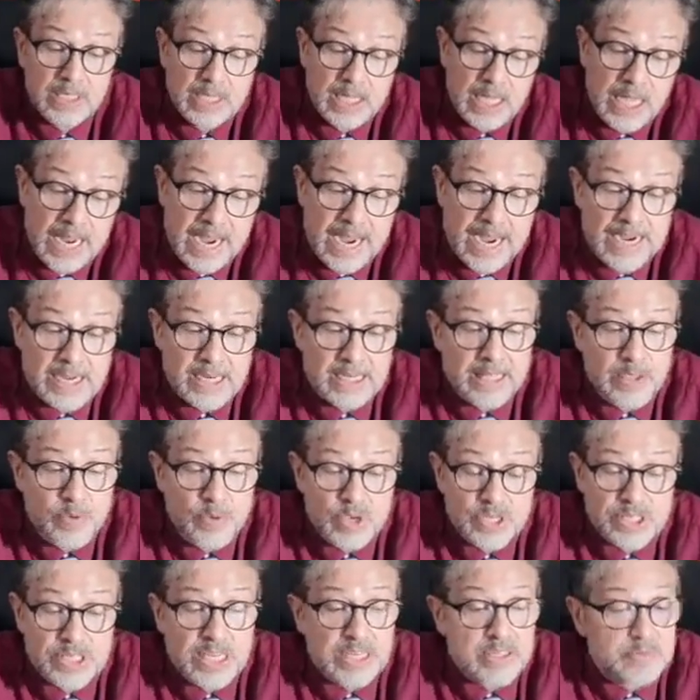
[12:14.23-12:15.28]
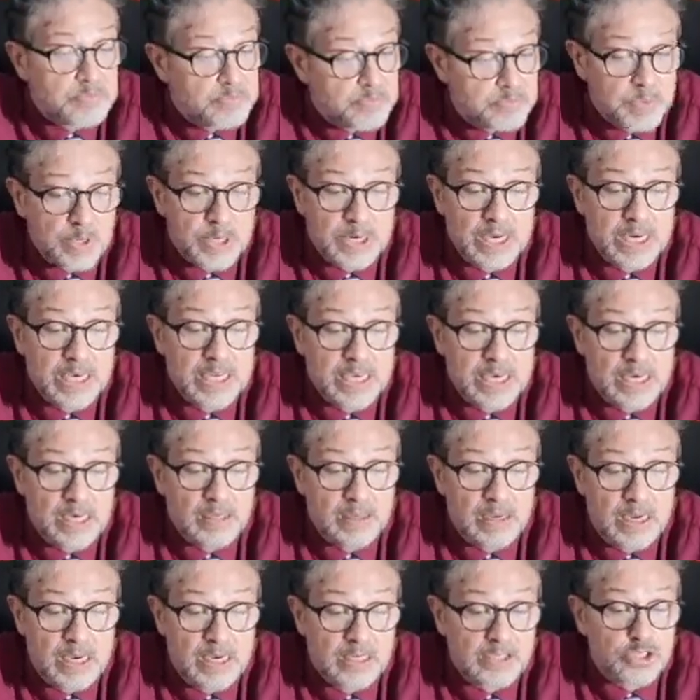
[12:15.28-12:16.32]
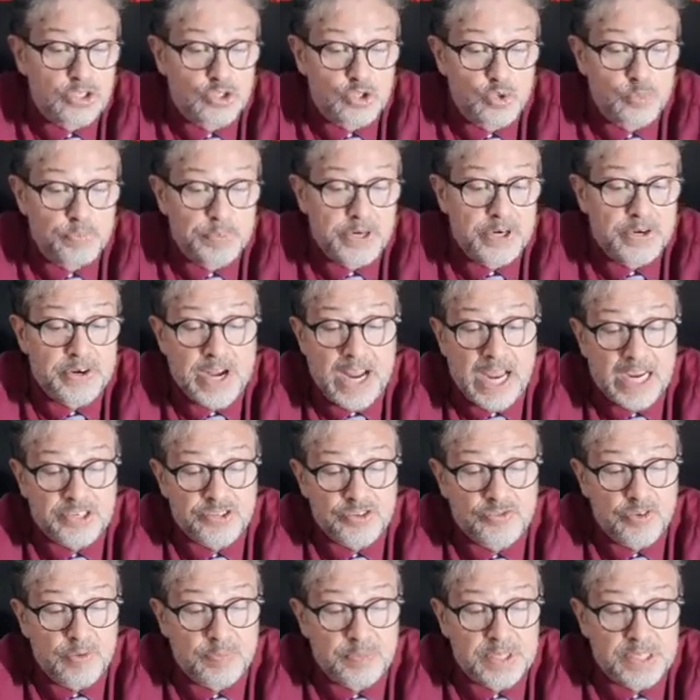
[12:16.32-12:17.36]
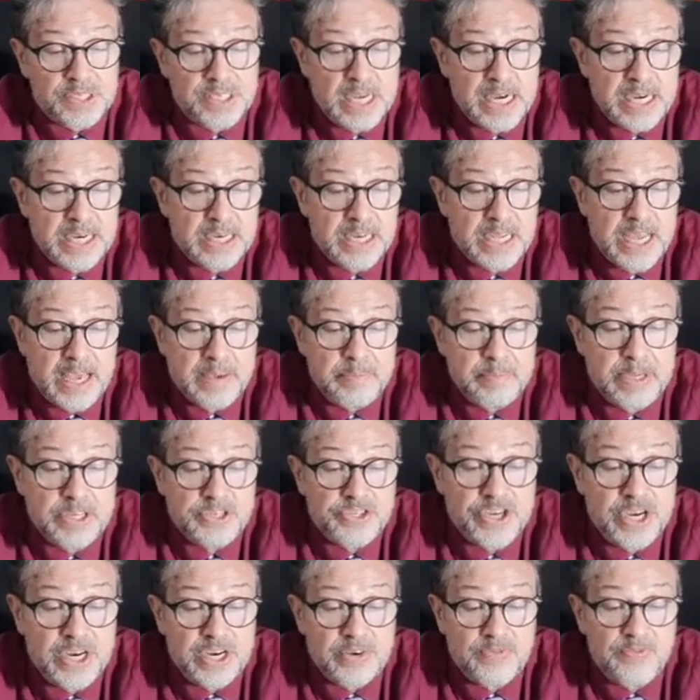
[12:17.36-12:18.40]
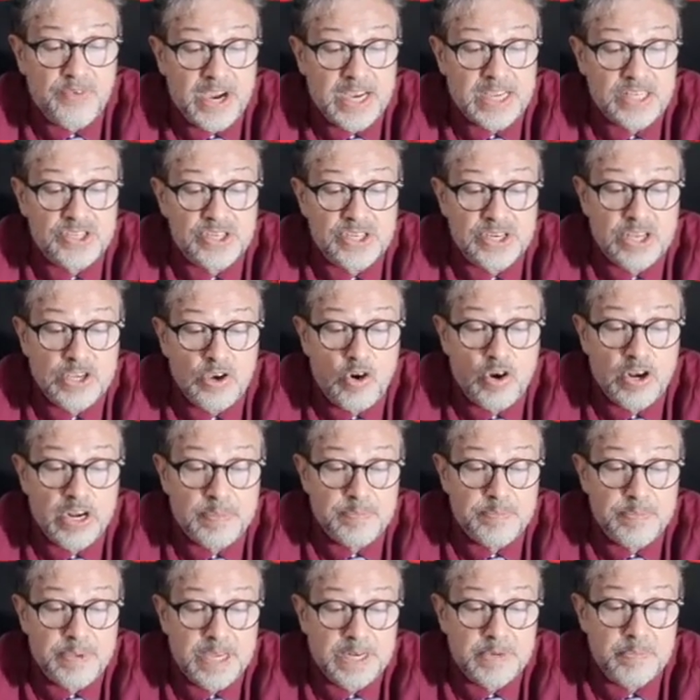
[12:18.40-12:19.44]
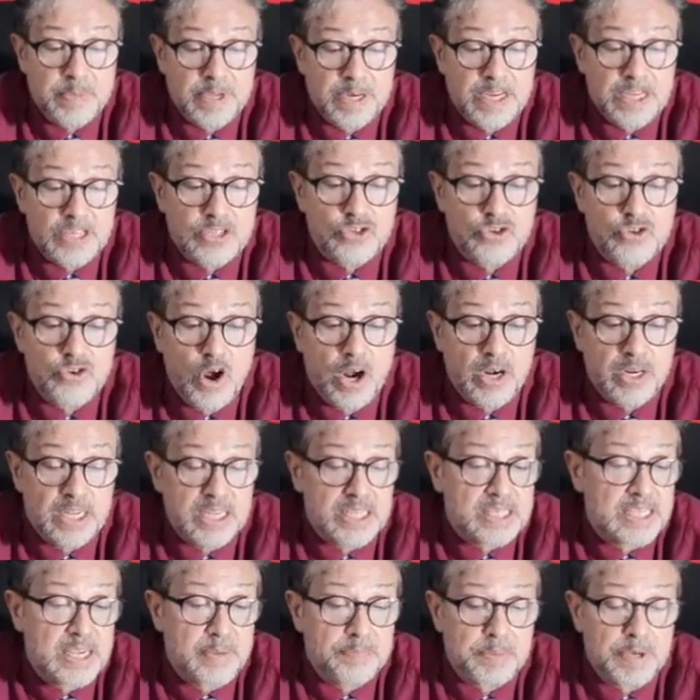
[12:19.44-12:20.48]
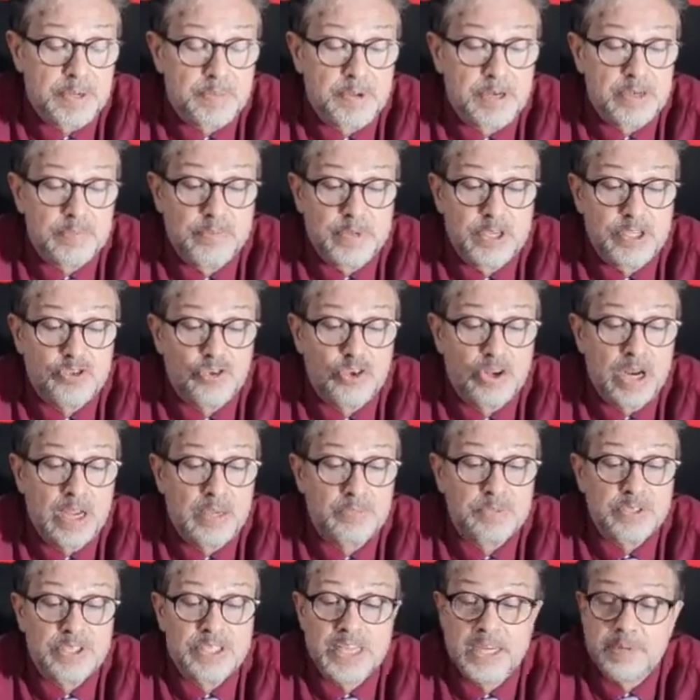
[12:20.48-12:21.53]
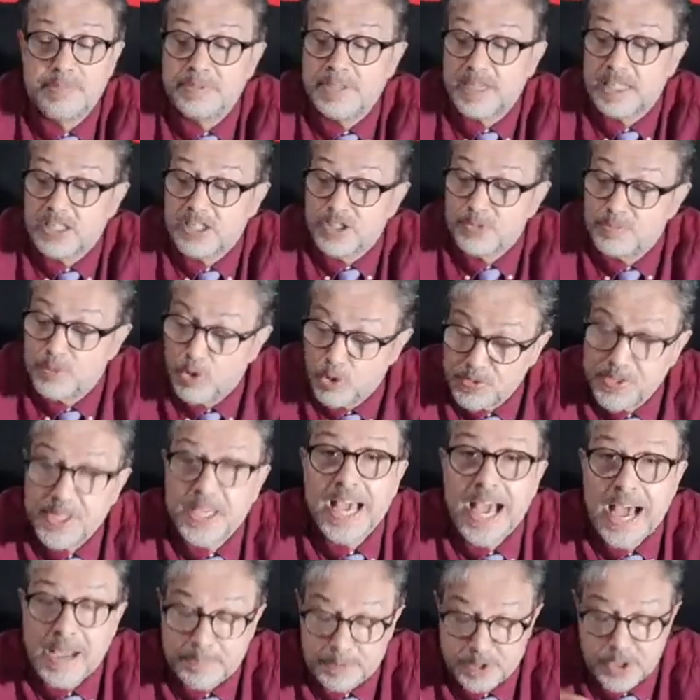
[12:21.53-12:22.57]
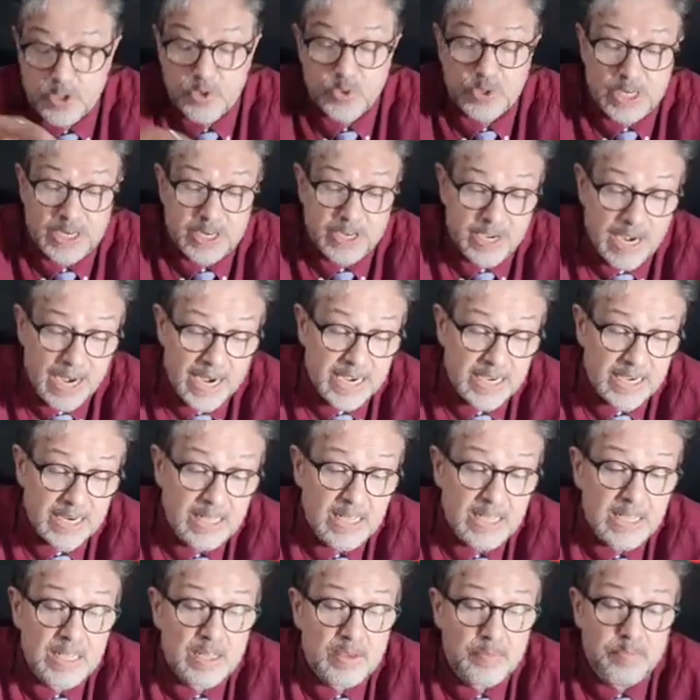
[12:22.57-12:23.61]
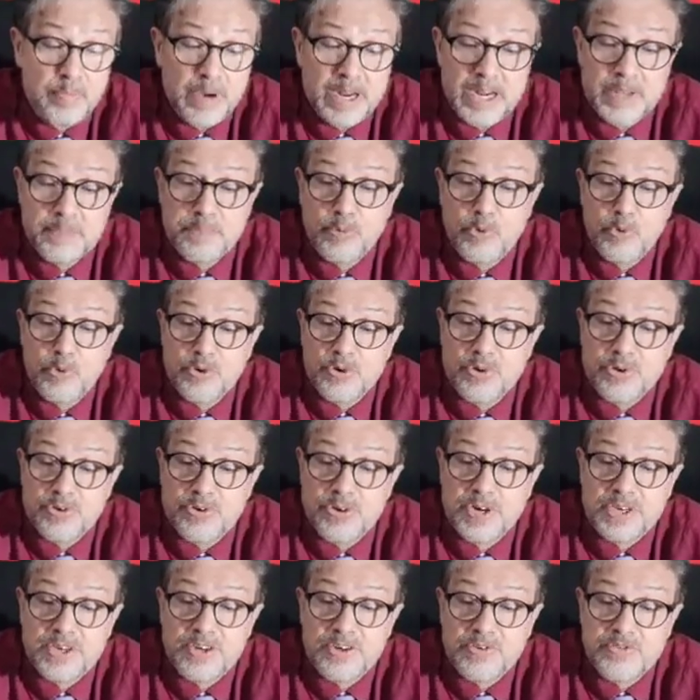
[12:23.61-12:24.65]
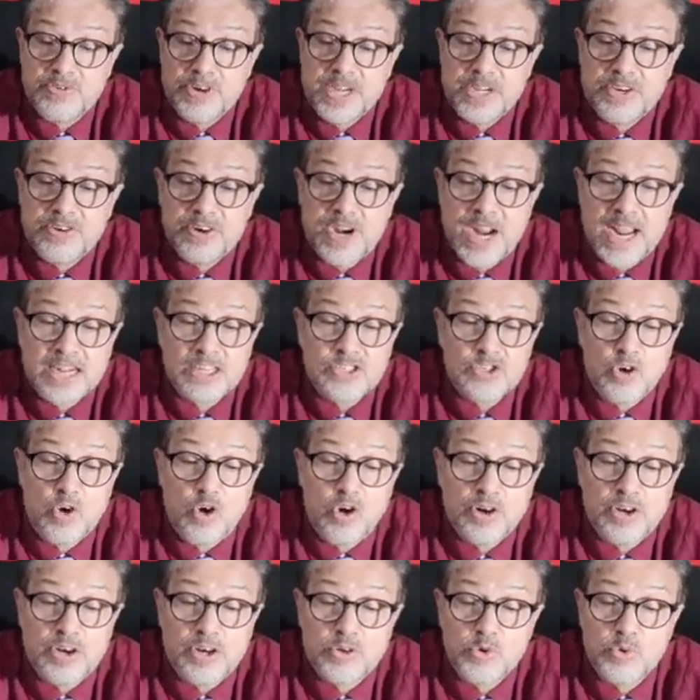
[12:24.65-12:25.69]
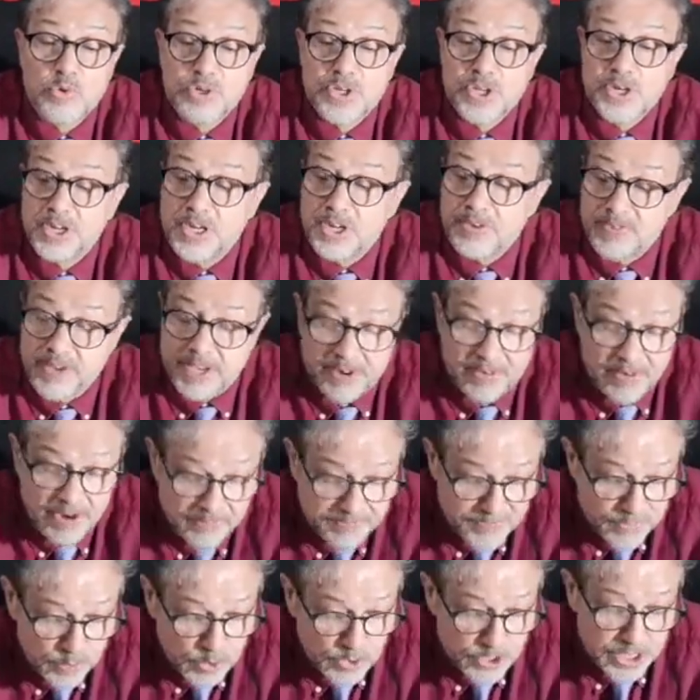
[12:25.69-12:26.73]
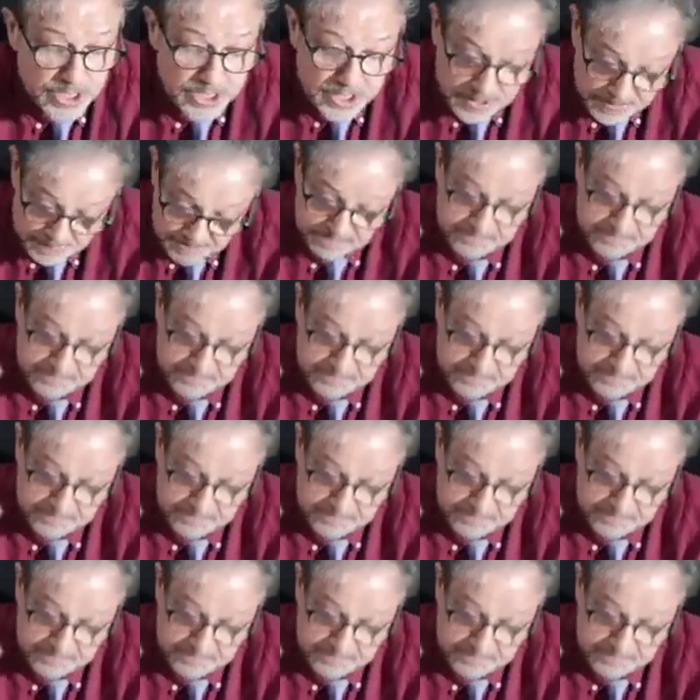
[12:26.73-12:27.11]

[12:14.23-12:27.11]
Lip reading: And there was an earlier stupid reaction from the center. MHA advisory on Myanmaris not acceptable. Mizoram CM tells Modi. Absolutely right. Manipur retracts order to turn away refugees.